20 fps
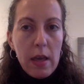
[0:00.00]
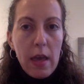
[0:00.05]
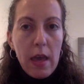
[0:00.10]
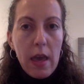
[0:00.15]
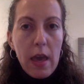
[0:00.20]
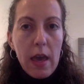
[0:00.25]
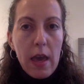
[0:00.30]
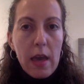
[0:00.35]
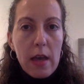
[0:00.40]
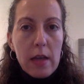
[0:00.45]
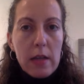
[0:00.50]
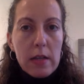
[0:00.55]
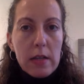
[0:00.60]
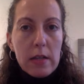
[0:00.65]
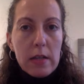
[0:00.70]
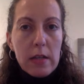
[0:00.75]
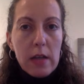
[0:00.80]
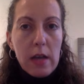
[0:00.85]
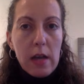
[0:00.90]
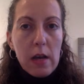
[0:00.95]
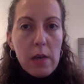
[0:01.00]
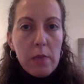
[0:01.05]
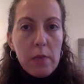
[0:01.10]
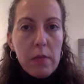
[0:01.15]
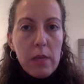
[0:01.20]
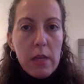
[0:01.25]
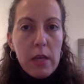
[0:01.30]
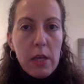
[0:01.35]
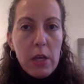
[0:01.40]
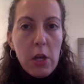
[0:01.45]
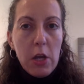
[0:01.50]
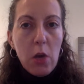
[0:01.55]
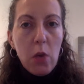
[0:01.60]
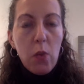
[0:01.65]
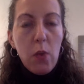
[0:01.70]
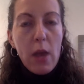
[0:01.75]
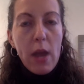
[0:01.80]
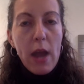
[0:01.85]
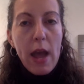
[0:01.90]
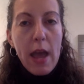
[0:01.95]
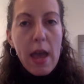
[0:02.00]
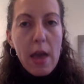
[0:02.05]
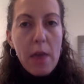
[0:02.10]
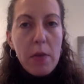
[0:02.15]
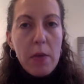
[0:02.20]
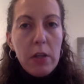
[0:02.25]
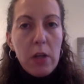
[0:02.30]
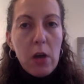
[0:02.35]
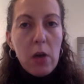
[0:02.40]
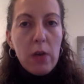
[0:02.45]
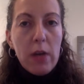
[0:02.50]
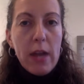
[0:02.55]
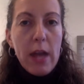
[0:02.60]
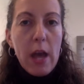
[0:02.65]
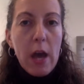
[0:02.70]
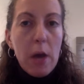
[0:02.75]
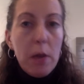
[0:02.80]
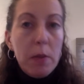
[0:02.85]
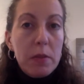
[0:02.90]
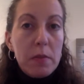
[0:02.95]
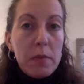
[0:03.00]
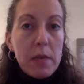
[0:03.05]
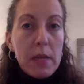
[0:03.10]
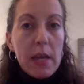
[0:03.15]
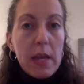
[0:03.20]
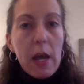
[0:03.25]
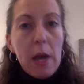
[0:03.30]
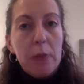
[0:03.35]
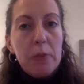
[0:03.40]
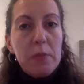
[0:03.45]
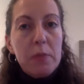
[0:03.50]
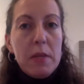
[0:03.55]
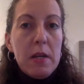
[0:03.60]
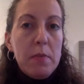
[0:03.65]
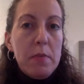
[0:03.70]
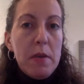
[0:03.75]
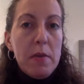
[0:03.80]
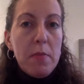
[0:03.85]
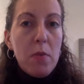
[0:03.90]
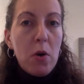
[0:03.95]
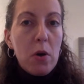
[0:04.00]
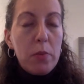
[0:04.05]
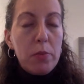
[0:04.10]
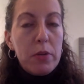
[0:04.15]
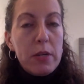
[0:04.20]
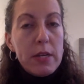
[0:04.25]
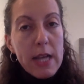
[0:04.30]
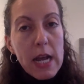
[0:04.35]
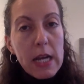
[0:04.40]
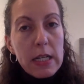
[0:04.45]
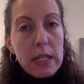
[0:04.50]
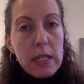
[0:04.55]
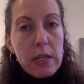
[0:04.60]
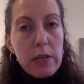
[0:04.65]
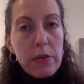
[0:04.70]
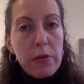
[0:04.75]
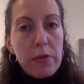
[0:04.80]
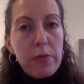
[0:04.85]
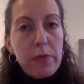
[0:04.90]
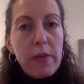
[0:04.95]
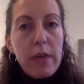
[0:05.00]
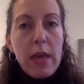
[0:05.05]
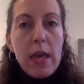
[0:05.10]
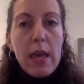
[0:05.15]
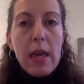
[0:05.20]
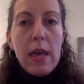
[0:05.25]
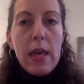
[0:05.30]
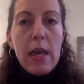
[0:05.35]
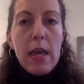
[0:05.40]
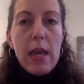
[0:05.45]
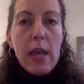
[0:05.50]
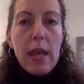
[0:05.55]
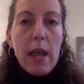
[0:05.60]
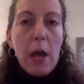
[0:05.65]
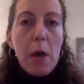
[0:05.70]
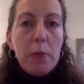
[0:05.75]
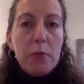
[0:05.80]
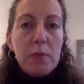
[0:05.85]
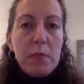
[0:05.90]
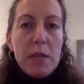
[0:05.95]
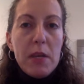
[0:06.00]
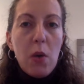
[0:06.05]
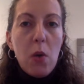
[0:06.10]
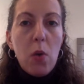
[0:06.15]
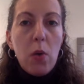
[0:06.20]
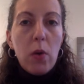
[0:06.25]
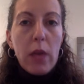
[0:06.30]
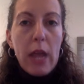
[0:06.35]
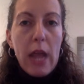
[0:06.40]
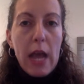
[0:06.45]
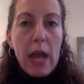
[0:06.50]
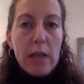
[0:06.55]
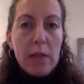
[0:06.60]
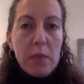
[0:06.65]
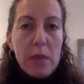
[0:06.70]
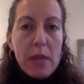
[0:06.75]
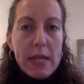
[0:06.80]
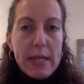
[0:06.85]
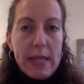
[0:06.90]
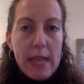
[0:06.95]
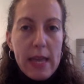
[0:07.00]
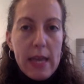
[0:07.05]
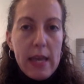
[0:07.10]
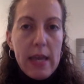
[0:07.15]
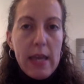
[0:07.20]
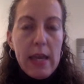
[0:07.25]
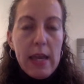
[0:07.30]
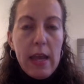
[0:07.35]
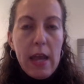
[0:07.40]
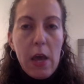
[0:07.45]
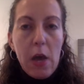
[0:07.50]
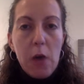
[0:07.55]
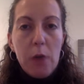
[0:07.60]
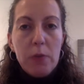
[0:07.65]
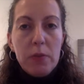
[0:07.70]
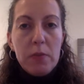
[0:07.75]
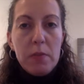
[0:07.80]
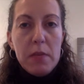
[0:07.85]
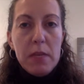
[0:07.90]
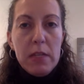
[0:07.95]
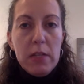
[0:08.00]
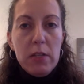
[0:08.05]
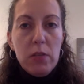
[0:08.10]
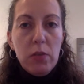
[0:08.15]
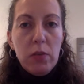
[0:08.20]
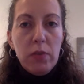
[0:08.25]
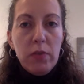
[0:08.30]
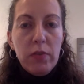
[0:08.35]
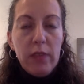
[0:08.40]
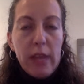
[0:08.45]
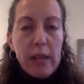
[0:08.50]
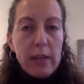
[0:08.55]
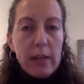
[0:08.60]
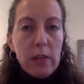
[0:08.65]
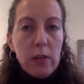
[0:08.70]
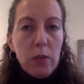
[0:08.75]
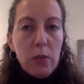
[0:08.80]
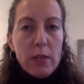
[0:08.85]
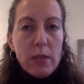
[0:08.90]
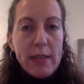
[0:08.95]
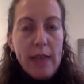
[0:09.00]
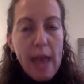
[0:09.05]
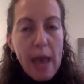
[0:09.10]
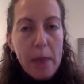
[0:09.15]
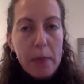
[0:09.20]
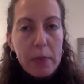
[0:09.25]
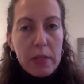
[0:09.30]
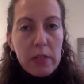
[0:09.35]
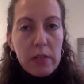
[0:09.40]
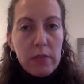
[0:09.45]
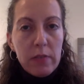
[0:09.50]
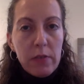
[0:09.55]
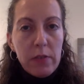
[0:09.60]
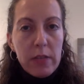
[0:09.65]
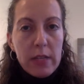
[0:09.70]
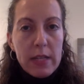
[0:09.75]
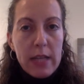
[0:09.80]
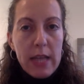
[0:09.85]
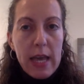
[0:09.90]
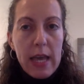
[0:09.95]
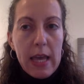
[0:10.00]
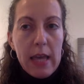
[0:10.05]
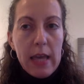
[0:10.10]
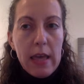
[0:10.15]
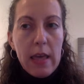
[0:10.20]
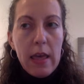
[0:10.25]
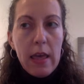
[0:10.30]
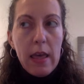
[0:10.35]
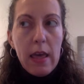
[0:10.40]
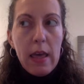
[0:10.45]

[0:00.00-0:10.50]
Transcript: And, when I am alone, it helps me. It helps me to be more productive. It helps me to organize my day. It helps me to reflect on what's happened for the day.